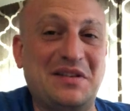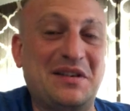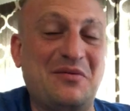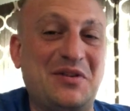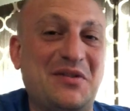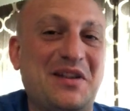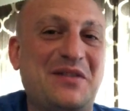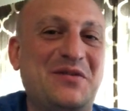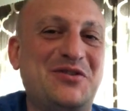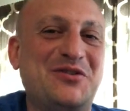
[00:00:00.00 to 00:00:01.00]
That we know
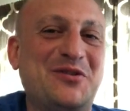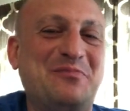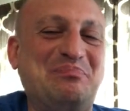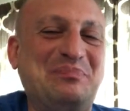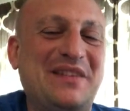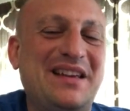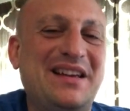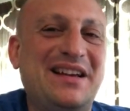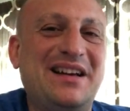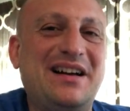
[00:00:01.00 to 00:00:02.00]
that for sure.
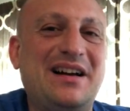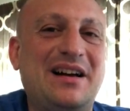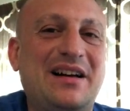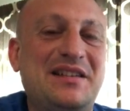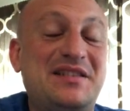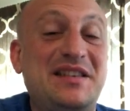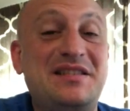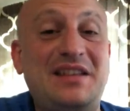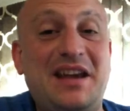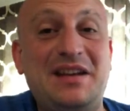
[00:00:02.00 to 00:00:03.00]
In
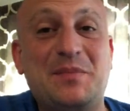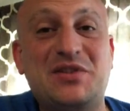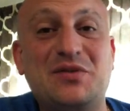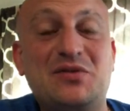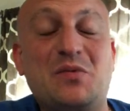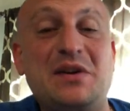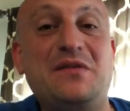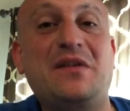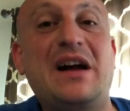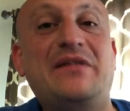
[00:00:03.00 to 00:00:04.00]
season 8, episode
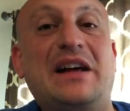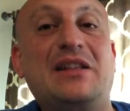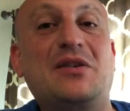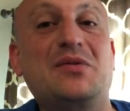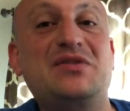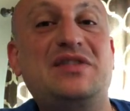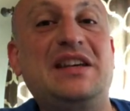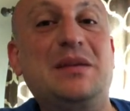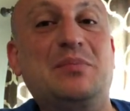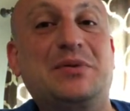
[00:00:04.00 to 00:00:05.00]
25, Al Goes
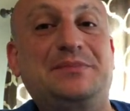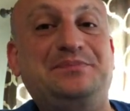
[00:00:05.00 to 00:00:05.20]
Deep.